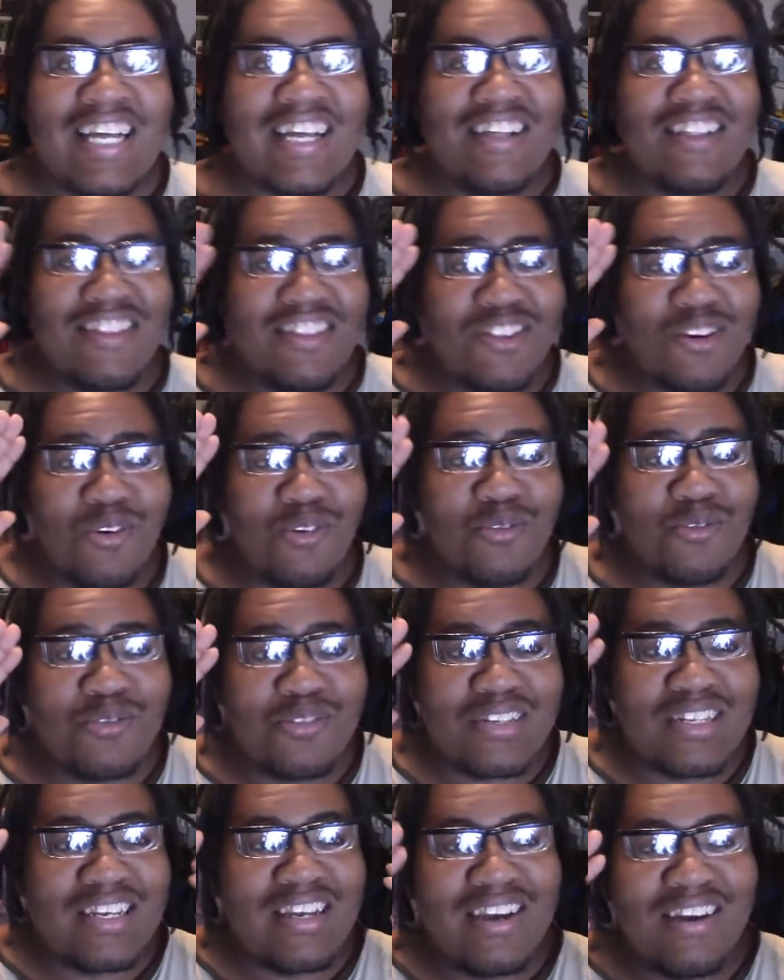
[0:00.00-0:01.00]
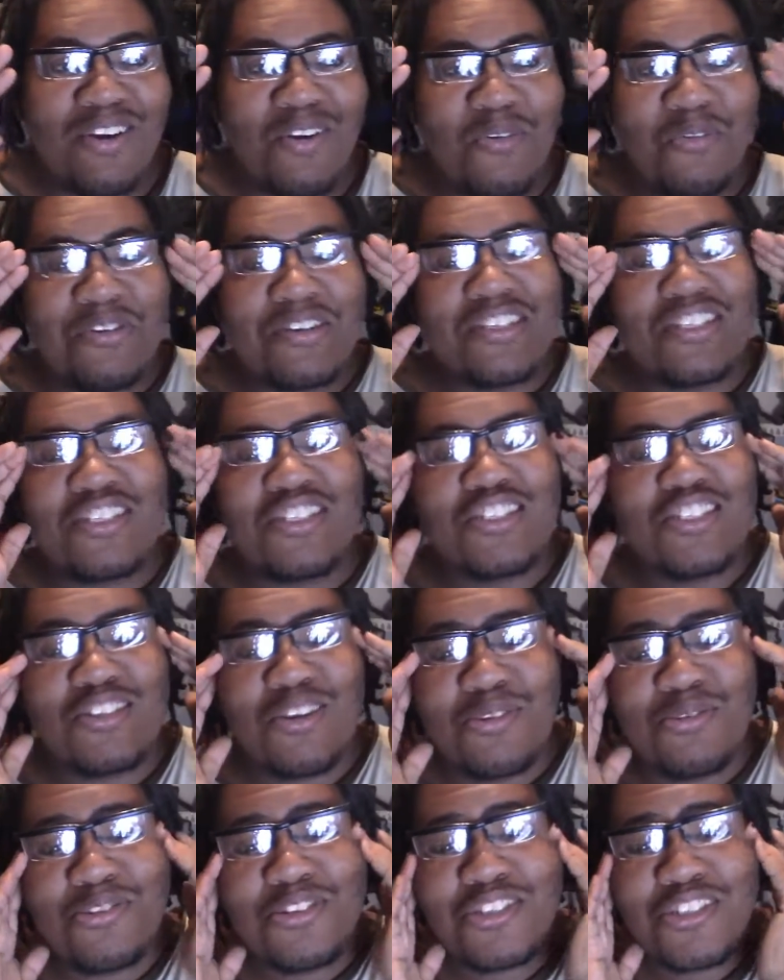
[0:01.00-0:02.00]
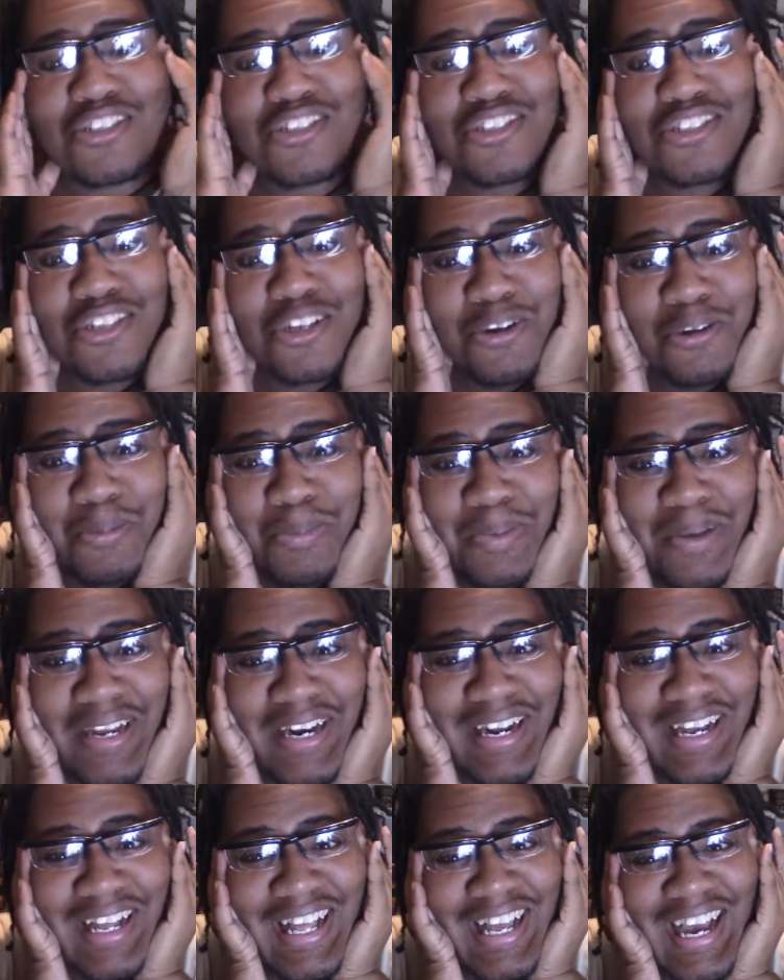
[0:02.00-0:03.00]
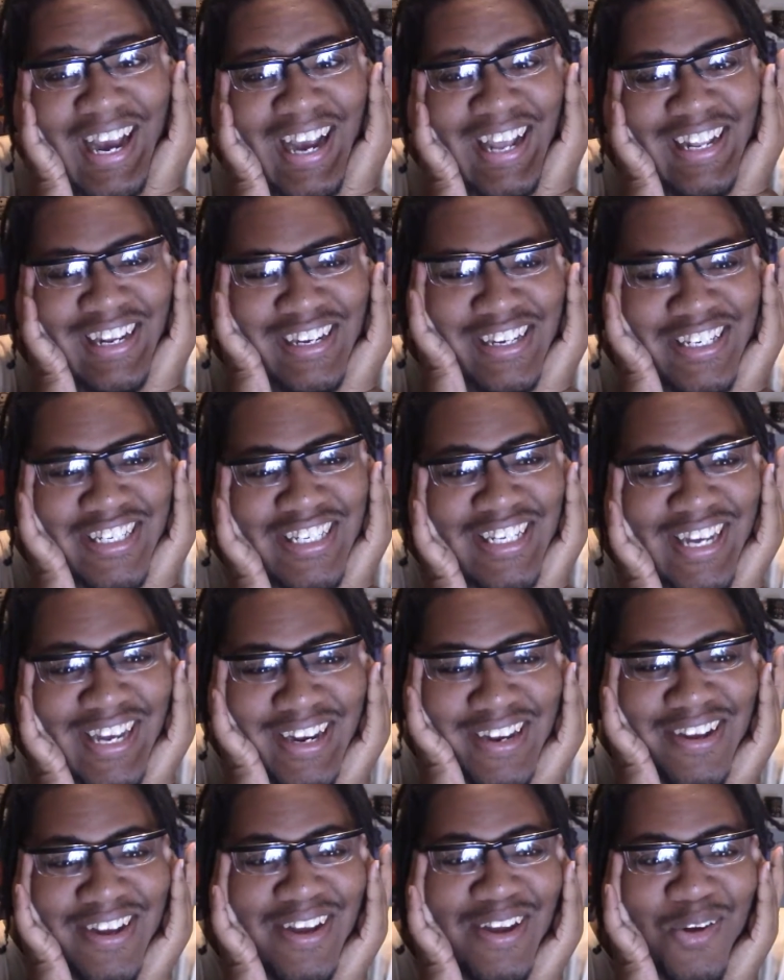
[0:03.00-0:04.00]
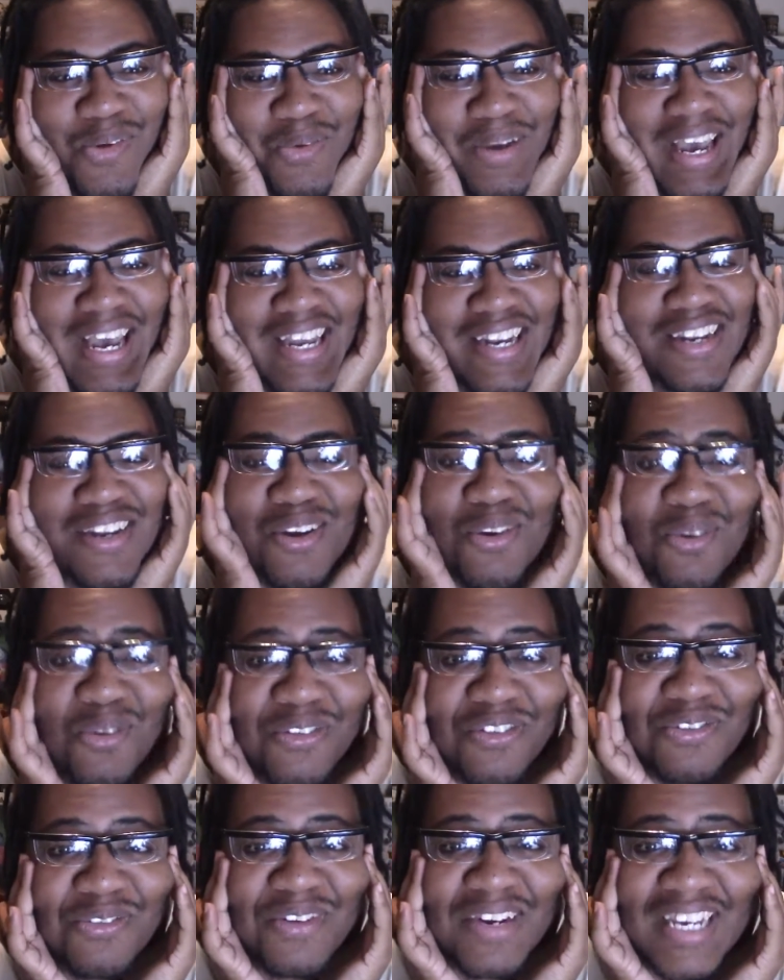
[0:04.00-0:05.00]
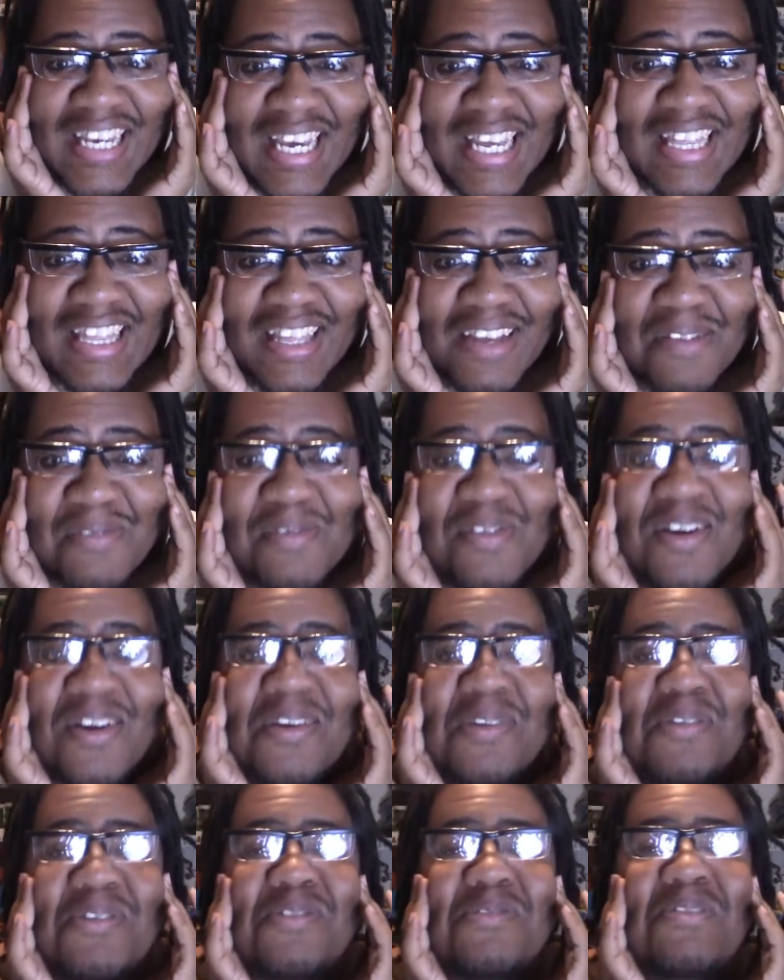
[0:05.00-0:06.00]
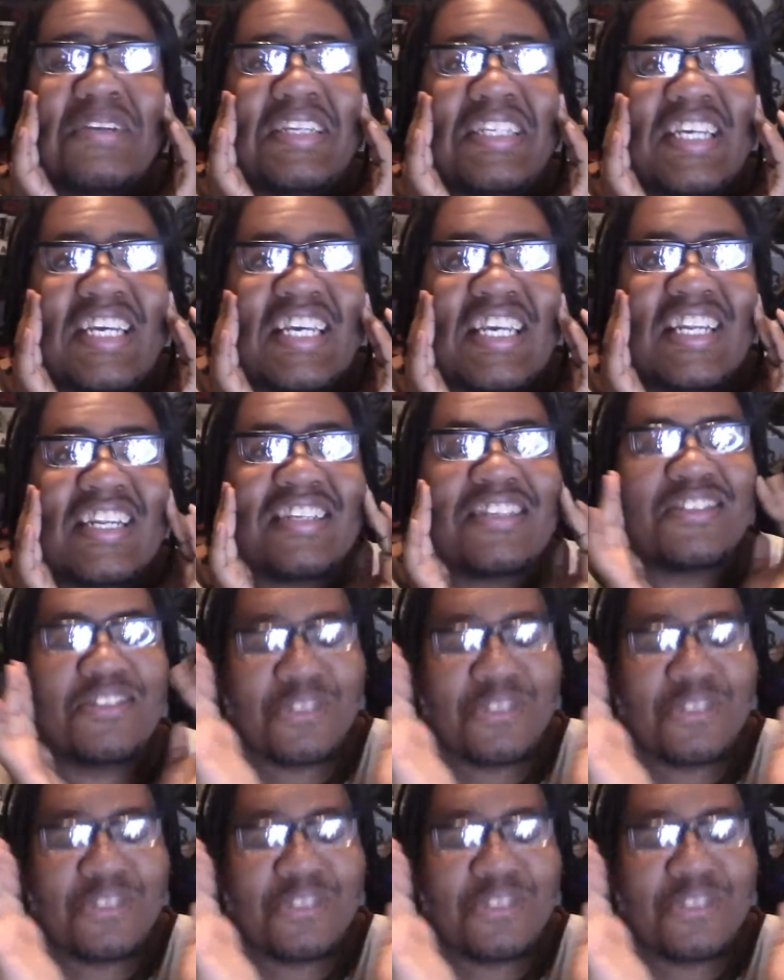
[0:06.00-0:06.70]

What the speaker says: Those were so stupid, and the shit we had to go through to get them was ridiculous.